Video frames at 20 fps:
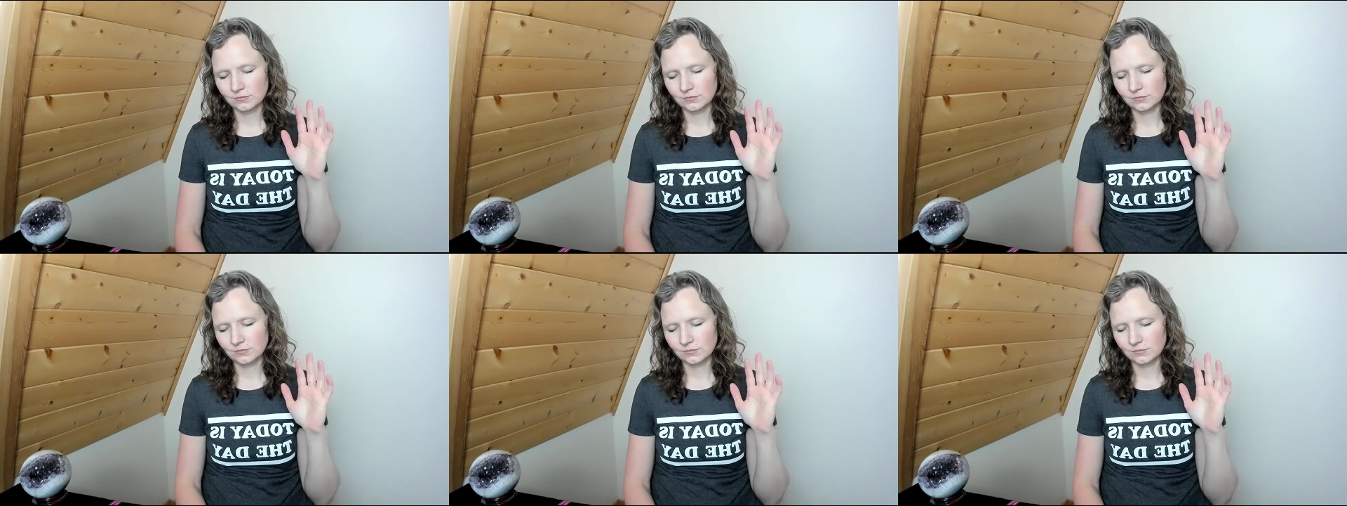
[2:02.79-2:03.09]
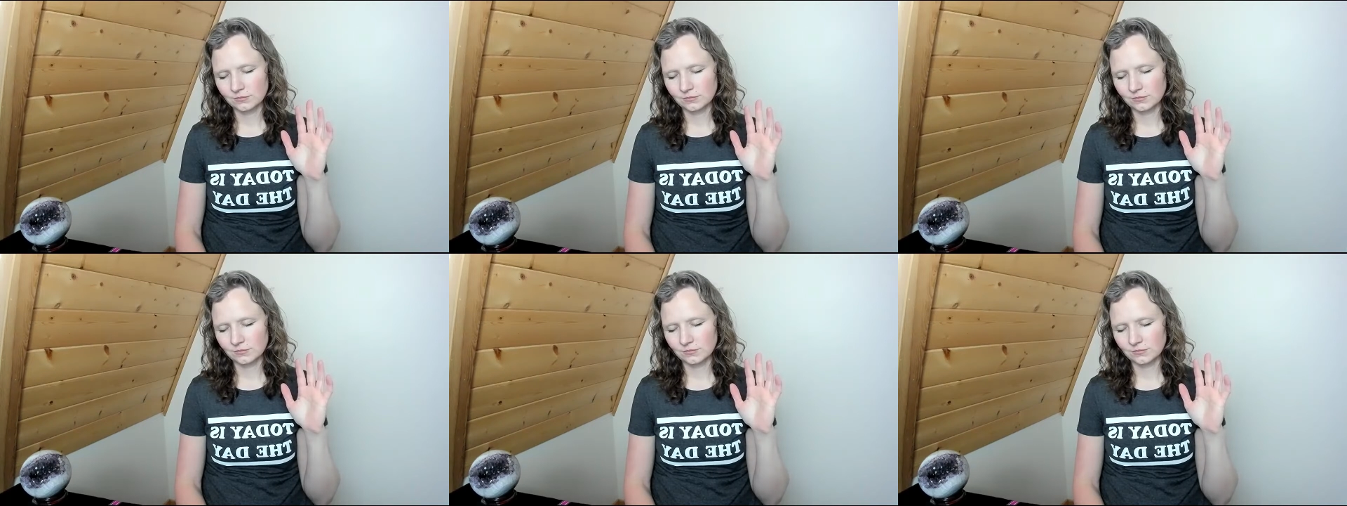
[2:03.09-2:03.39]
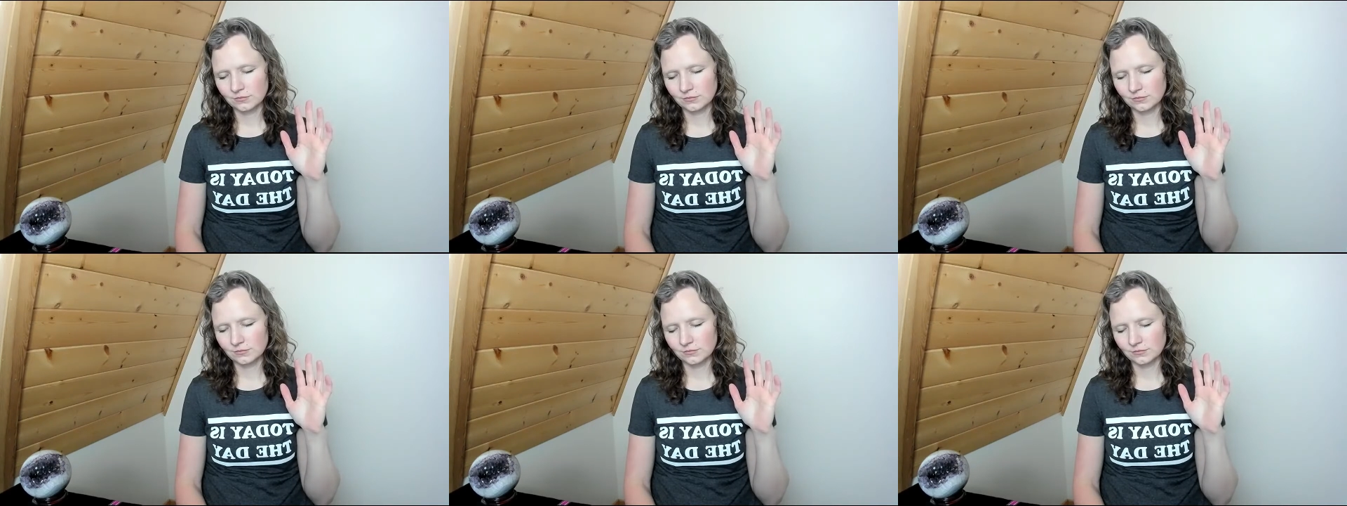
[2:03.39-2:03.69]

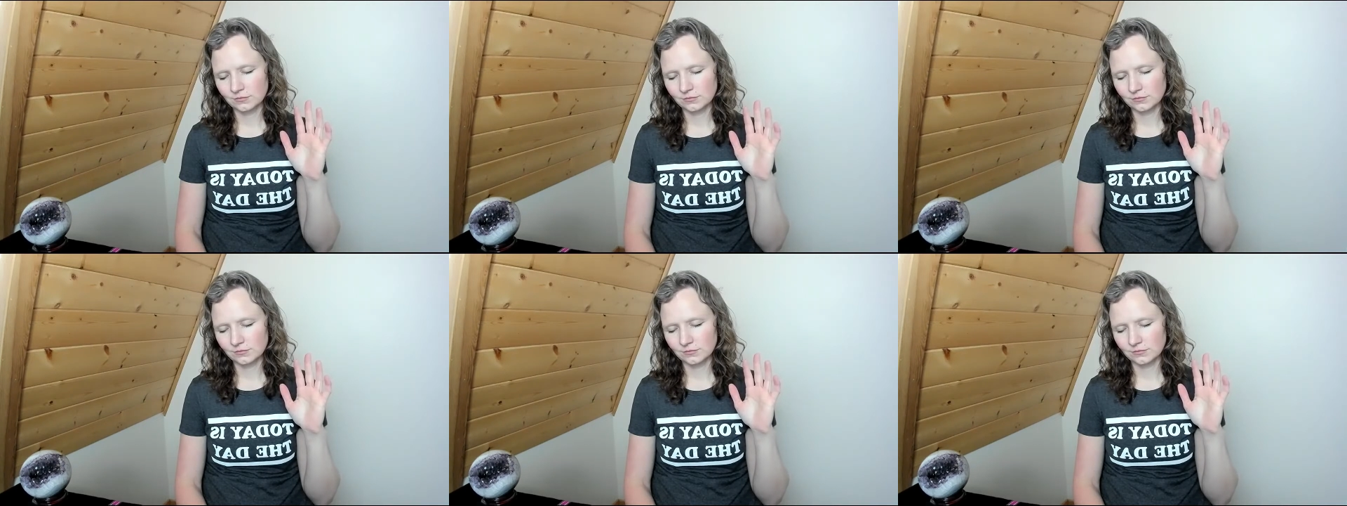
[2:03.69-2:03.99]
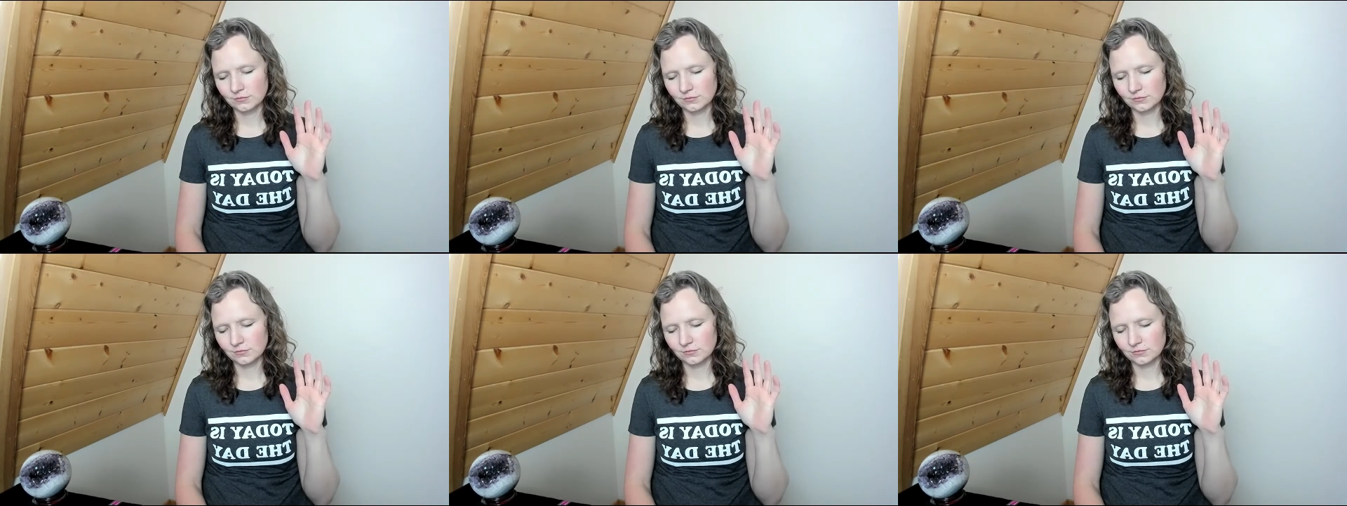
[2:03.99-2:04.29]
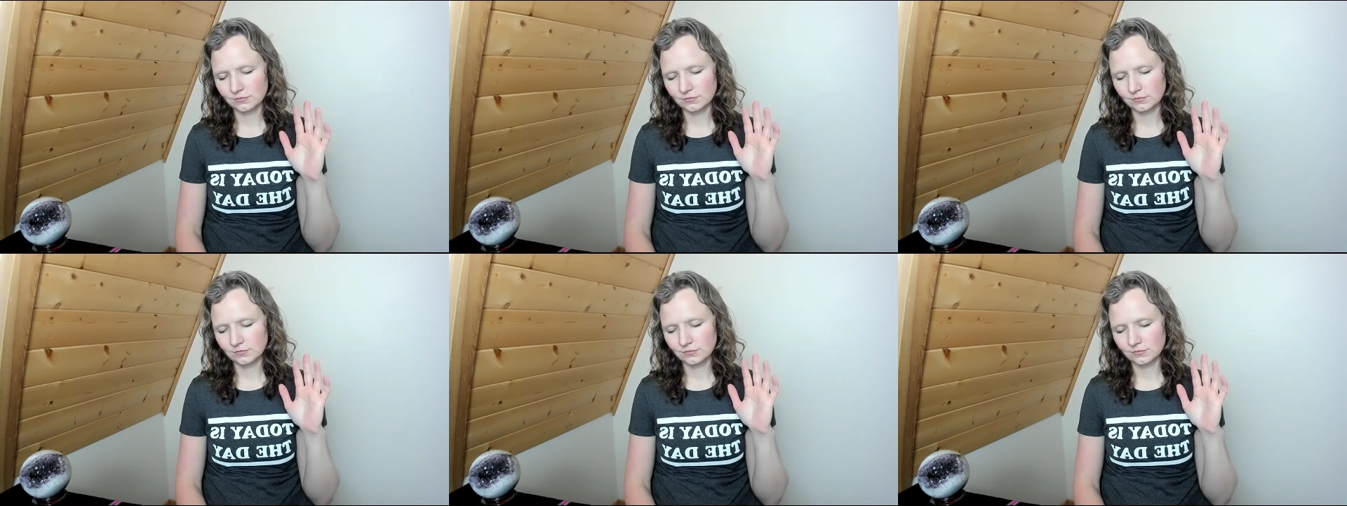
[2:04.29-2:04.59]

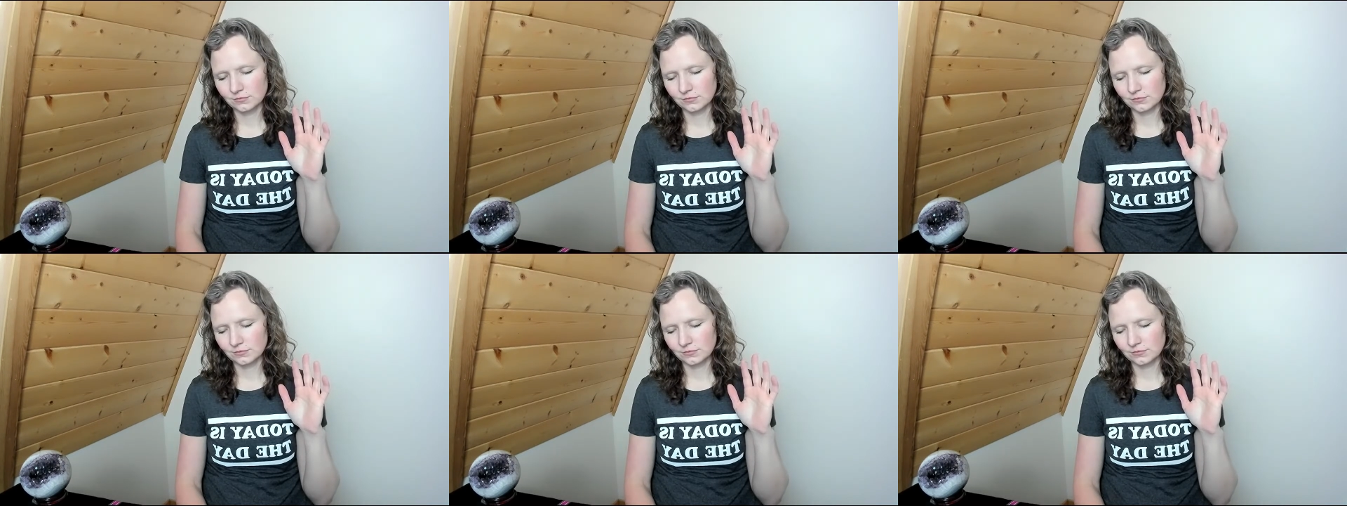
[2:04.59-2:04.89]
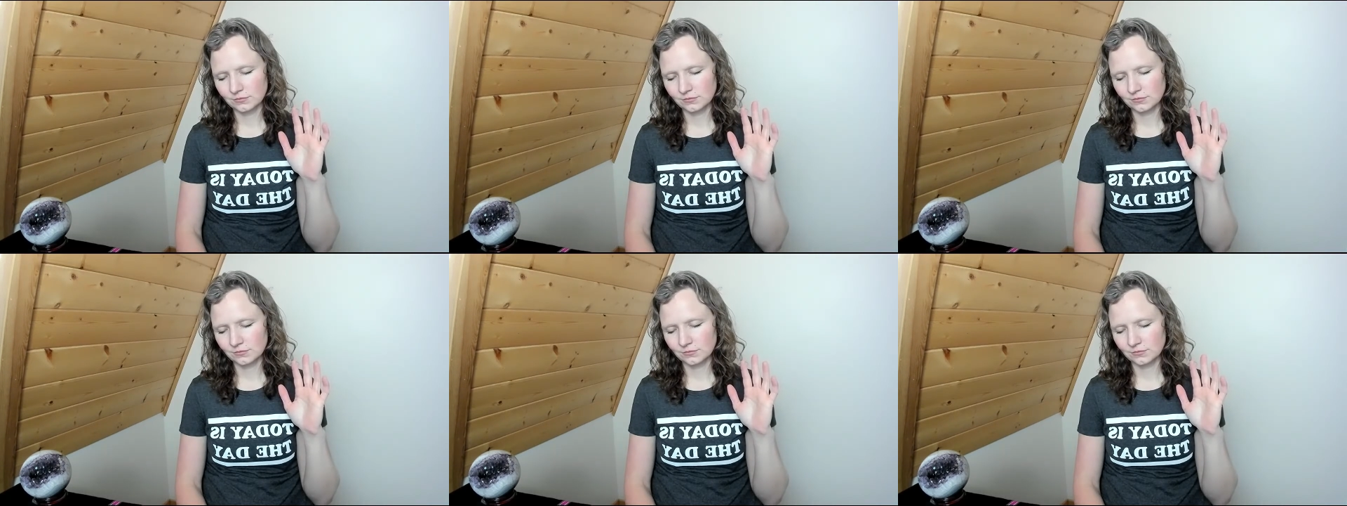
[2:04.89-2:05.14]
(silence)